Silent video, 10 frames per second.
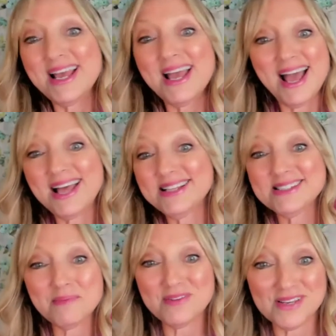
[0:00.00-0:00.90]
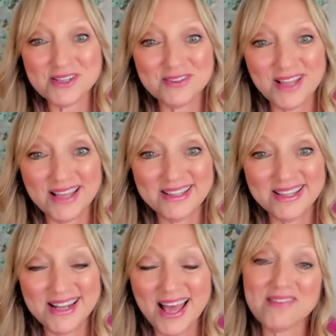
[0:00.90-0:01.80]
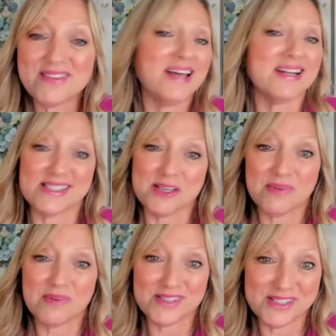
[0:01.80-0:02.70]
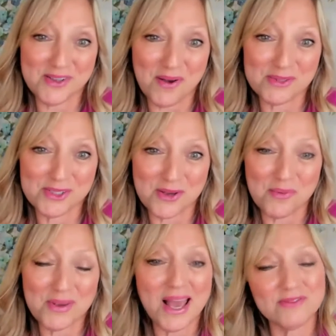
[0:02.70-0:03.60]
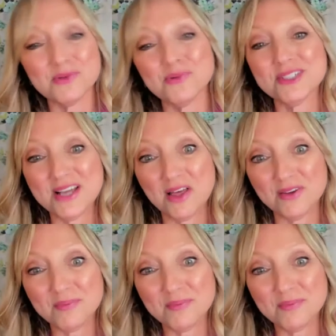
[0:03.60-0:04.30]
And some of us are likely to have that and some of us don't. So we have to work together.